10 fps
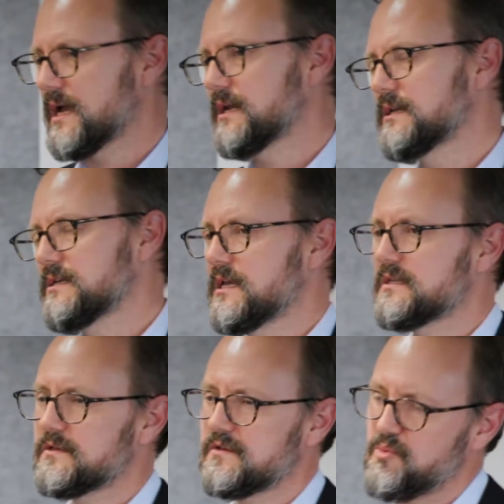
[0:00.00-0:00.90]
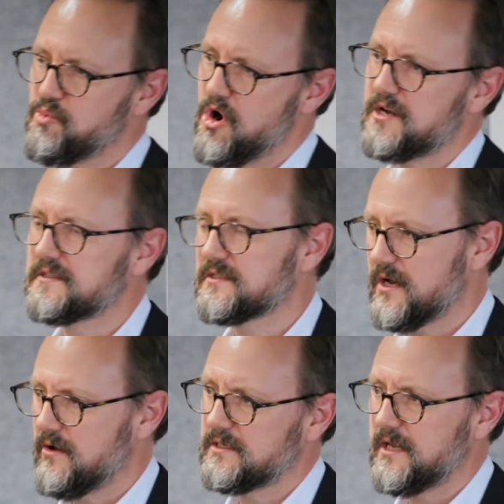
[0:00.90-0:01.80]
And in year 2, the price is
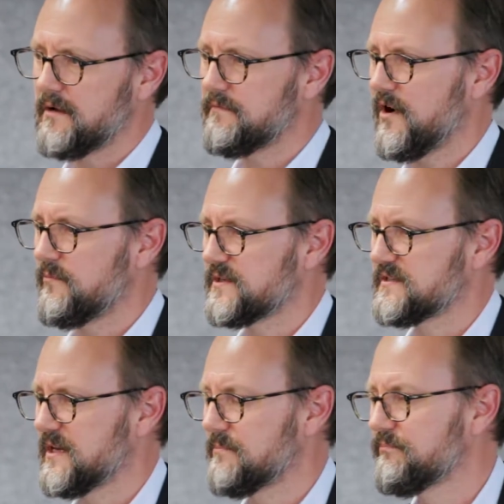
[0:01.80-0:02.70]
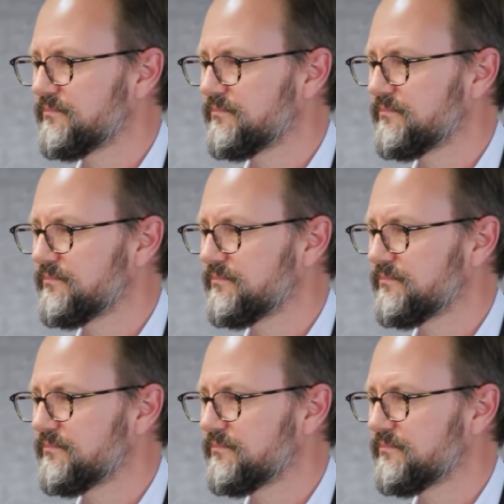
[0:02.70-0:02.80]
going down 5%.